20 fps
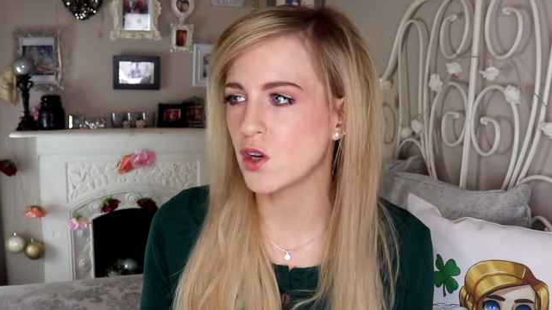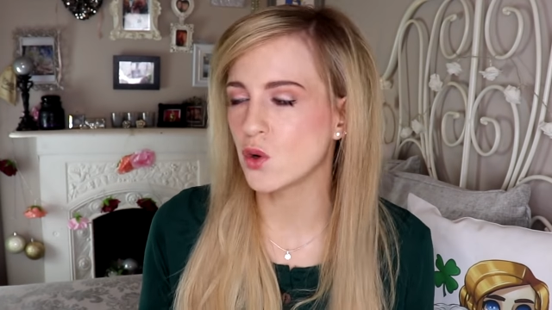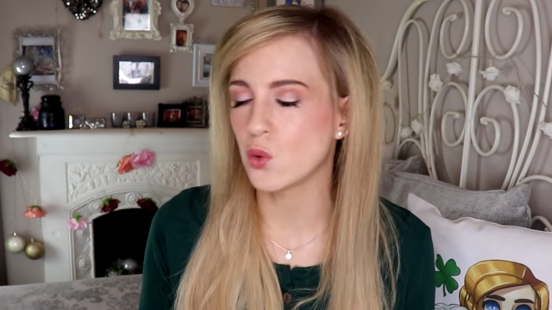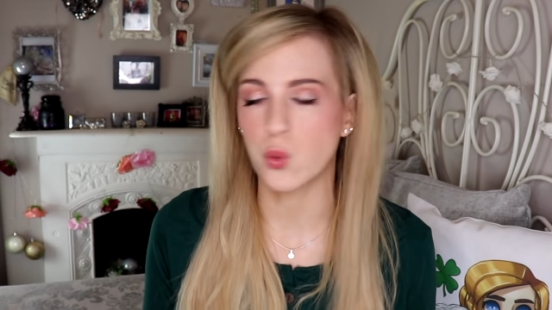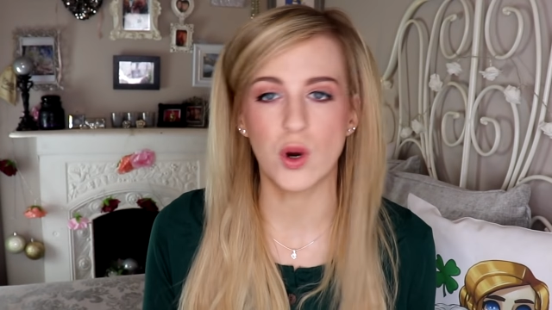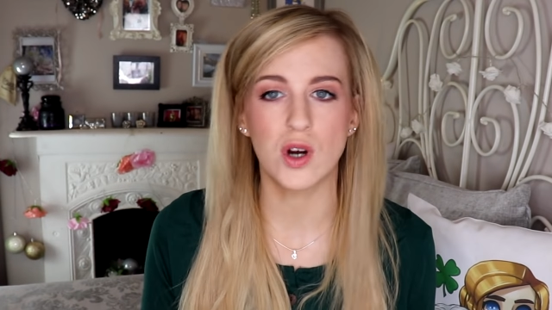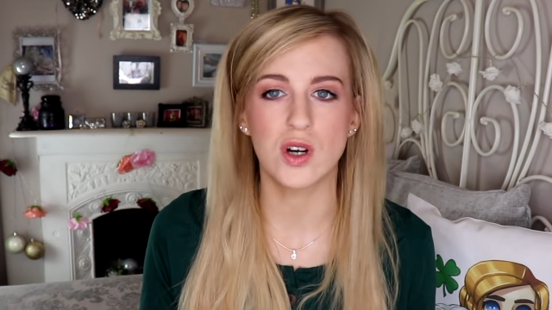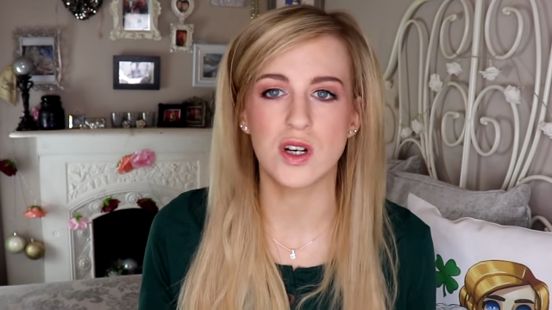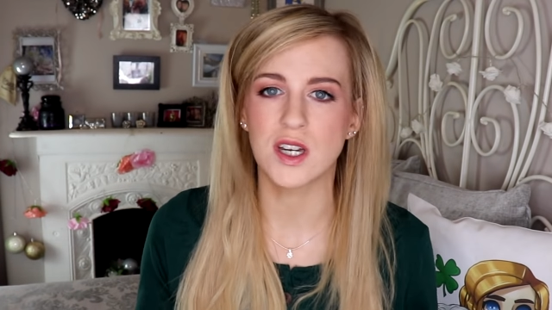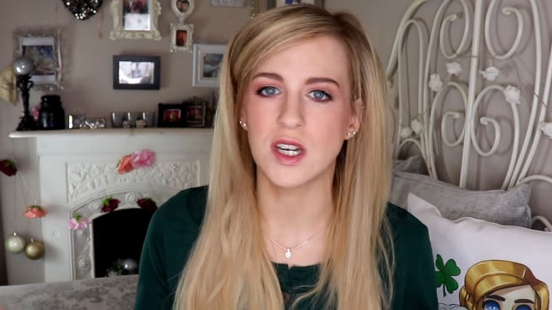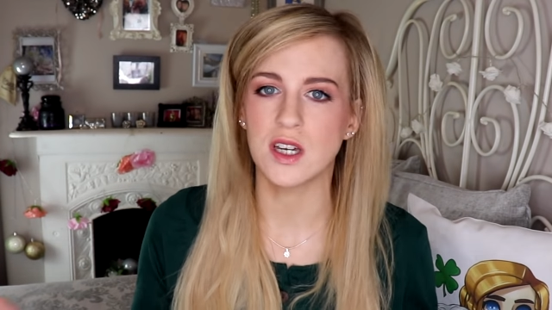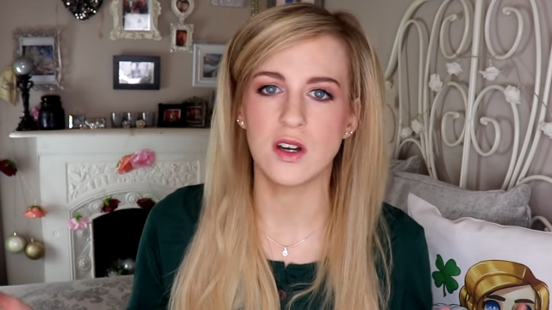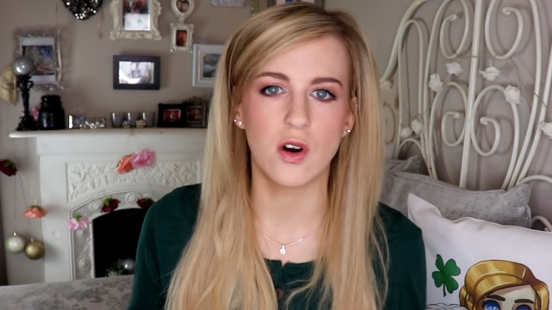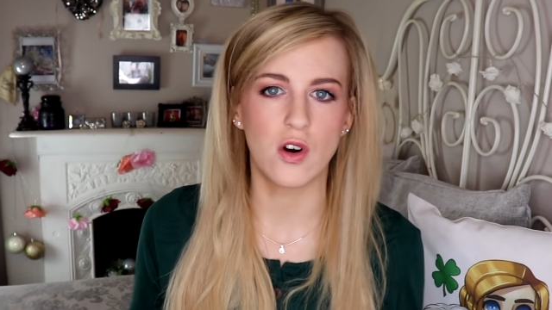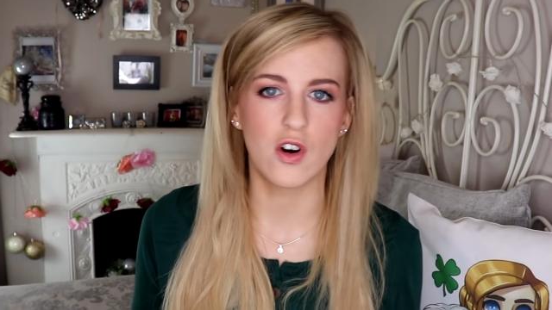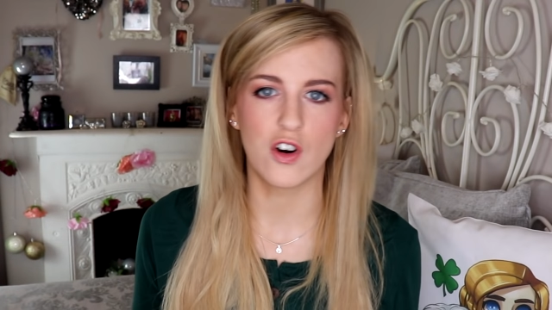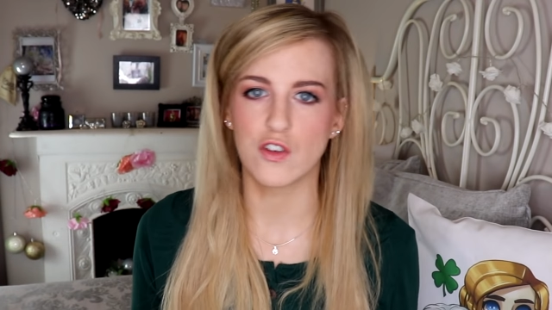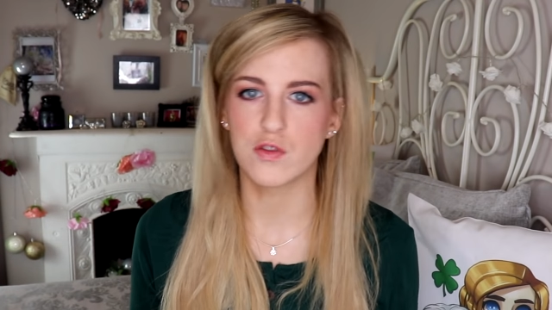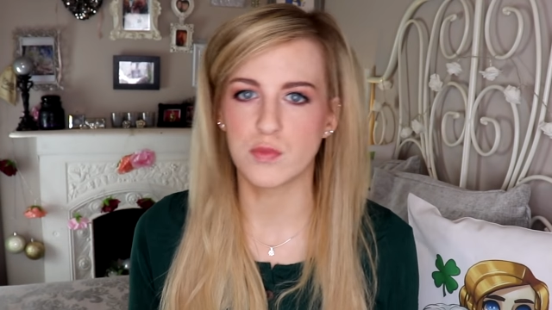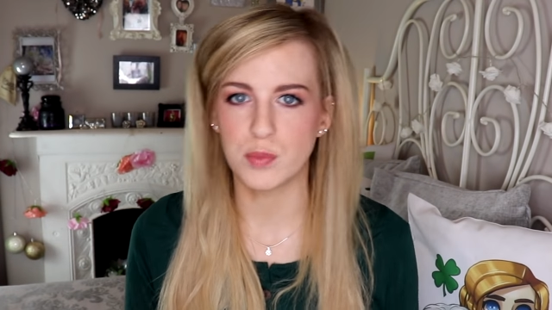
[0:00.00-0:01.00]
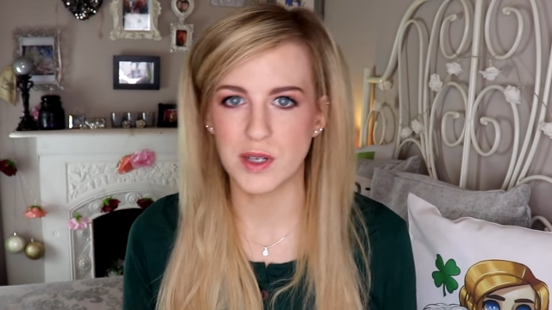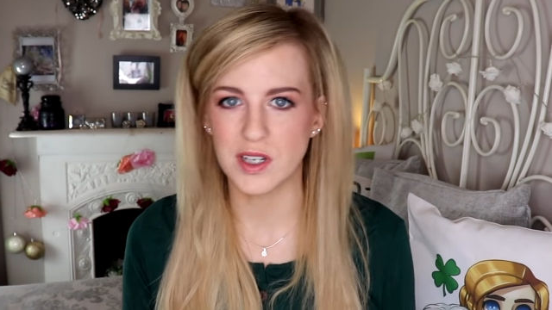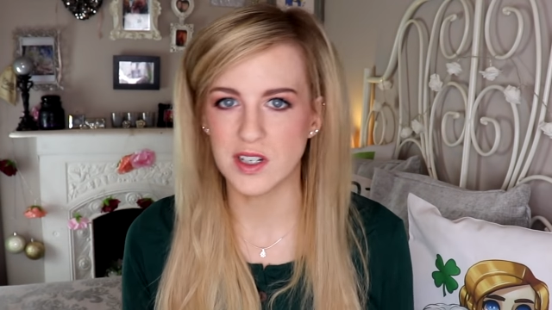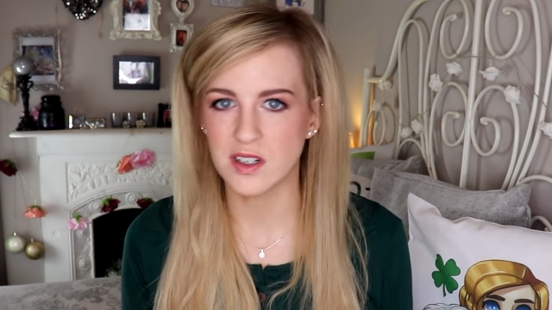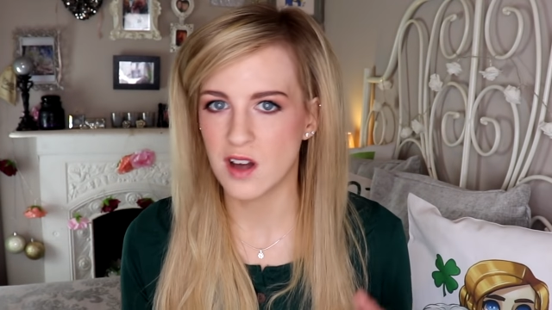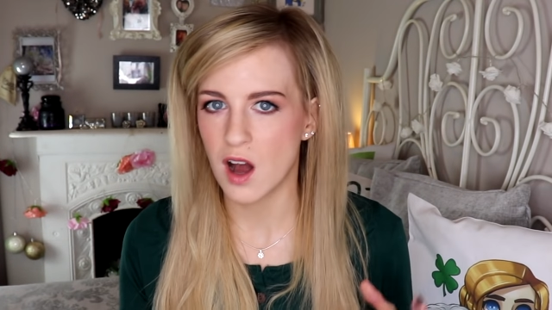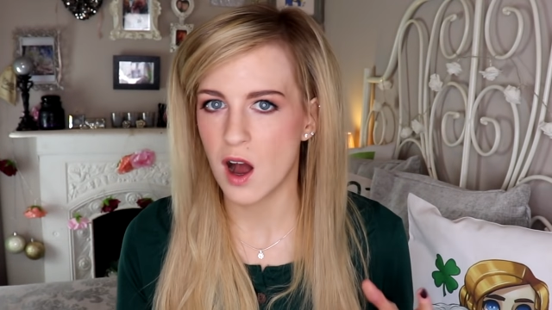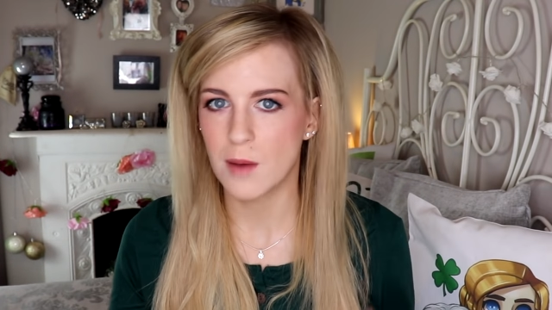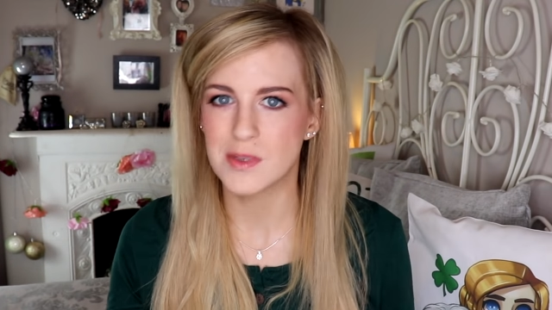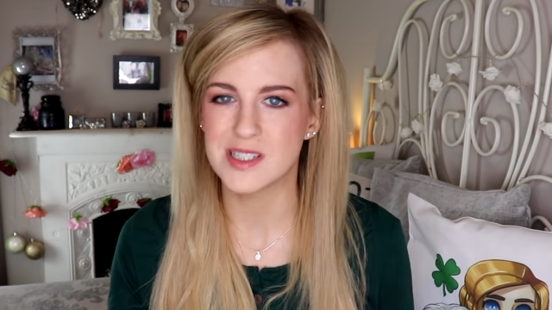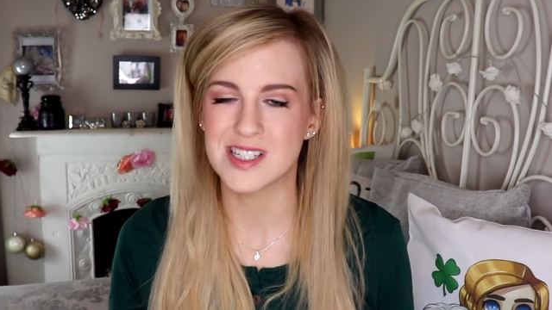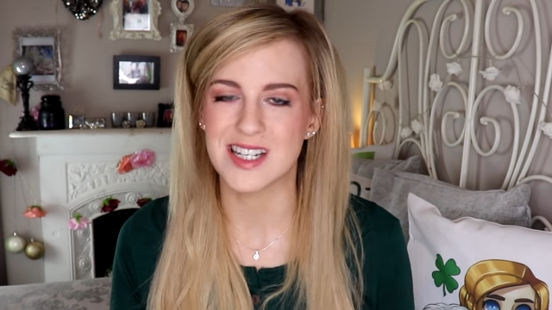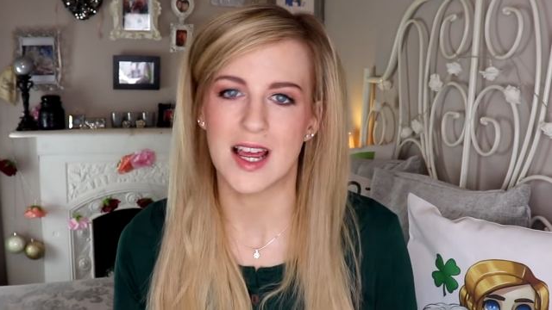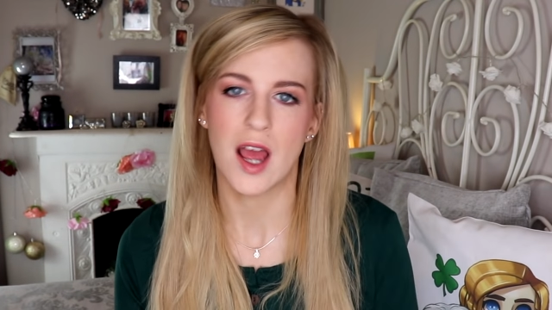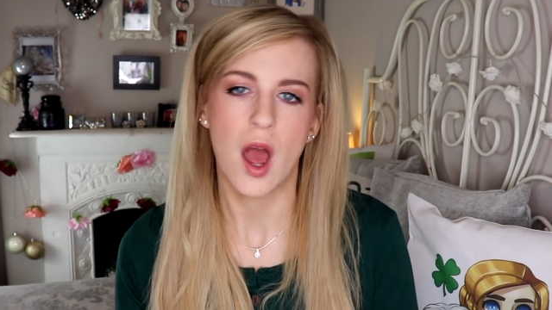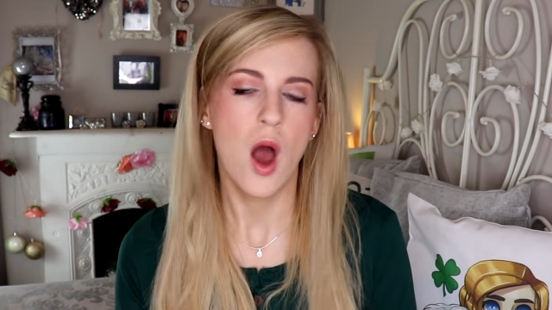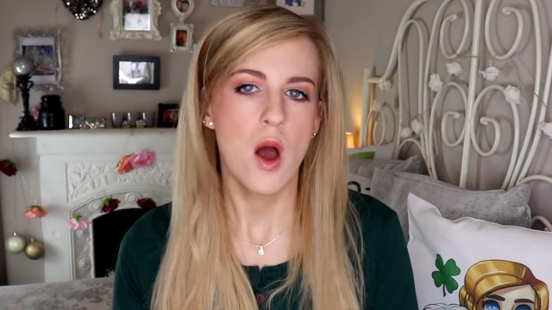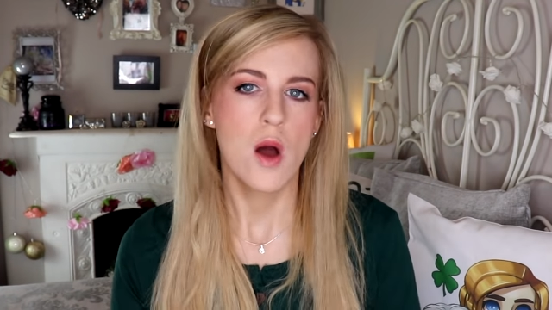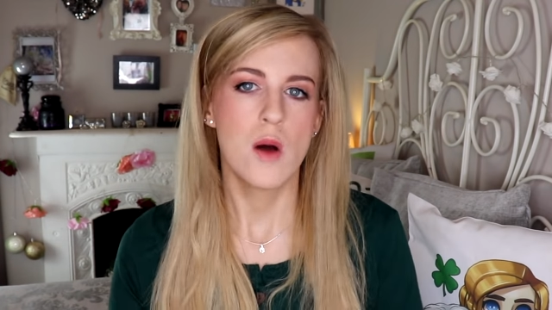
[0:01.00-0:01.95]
quirky, offbeat comedy,